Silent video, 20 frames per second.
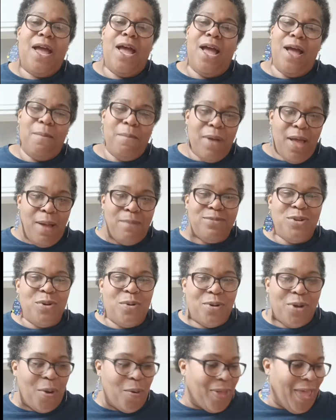I'm
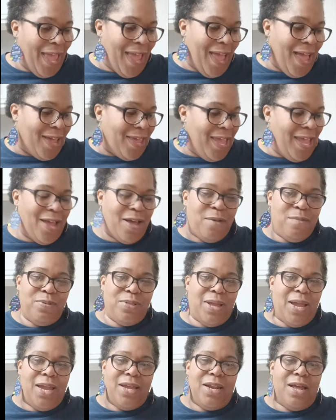doing okay. I can't
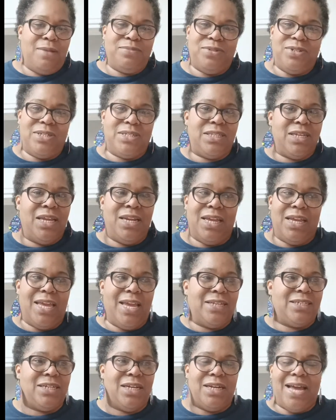complain. I'm just in the
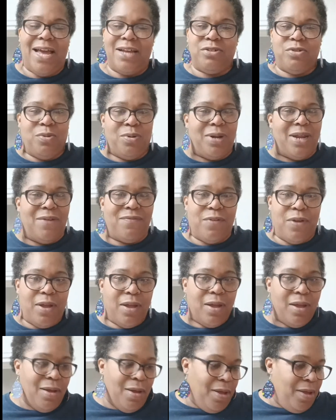kitchen, not doing nothing
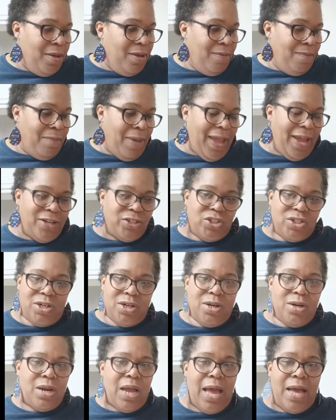
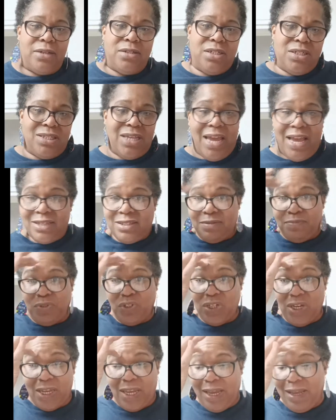major. I just had some
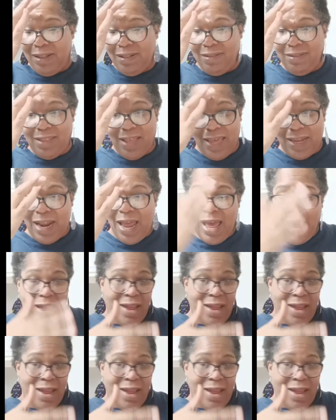chicken that I